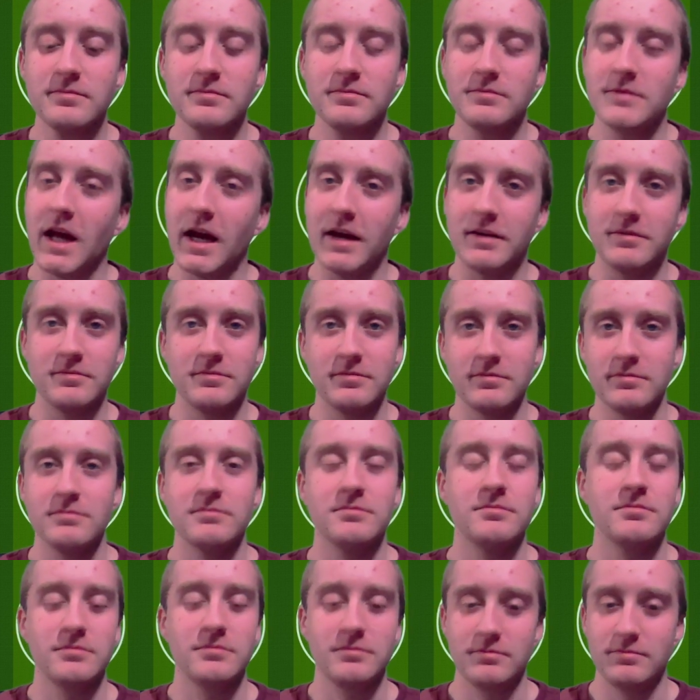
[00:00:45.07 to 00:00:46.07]
that
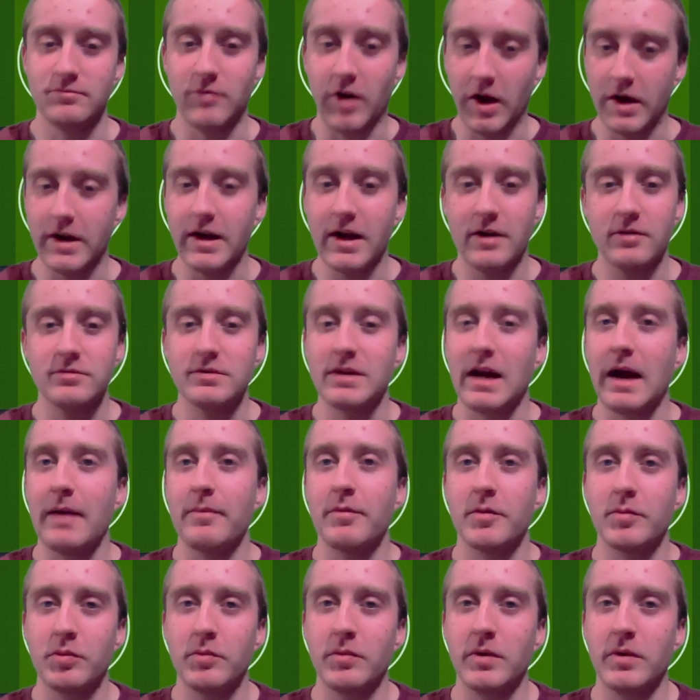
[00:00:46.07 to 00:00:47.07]
right now top of
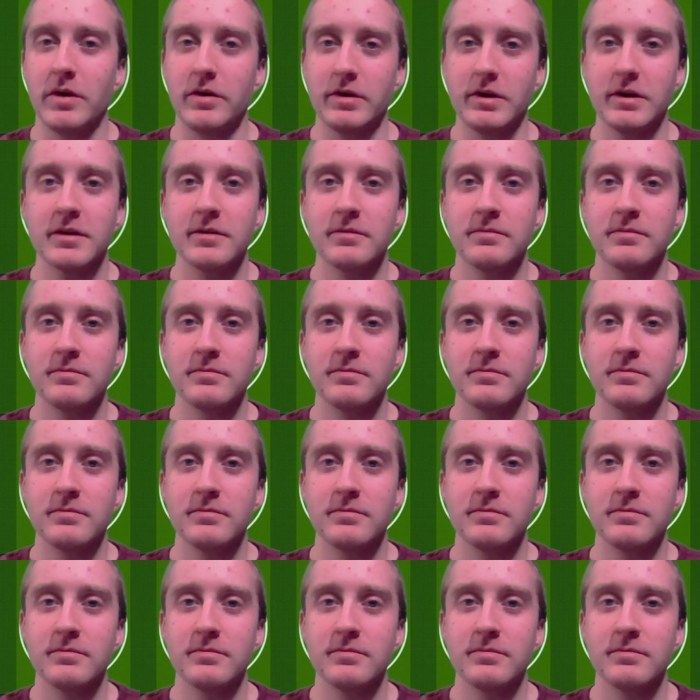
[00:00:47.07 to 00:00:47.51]
the Premier League.